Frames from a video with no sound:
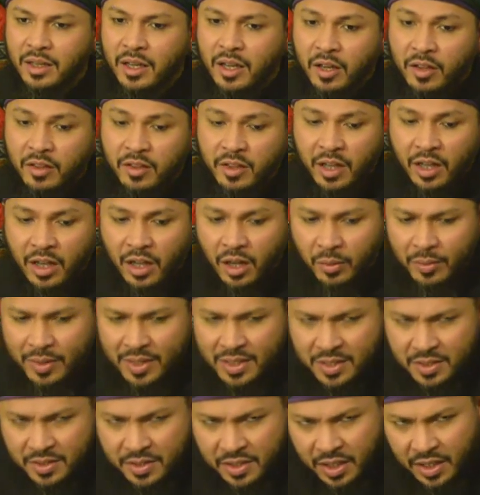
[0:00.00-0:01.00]
They
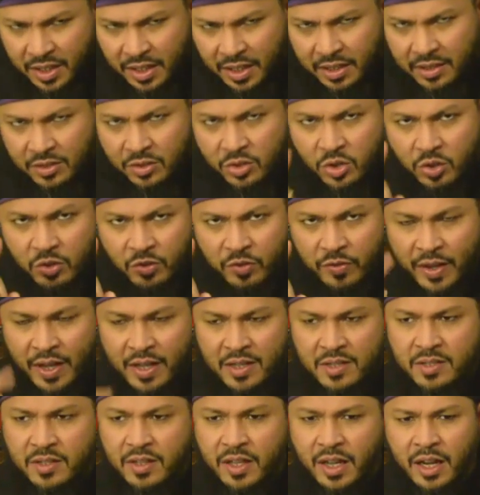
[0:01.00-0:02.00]
always turn to face
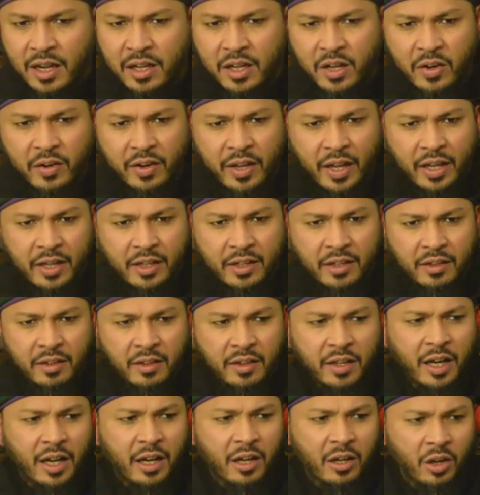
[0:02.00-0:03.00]
their Creator,
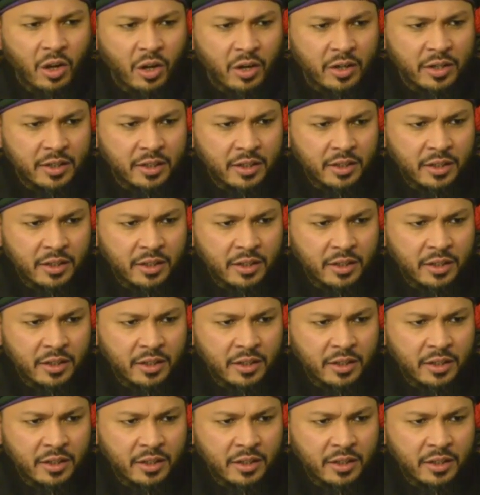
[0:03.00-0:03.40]
their Lord,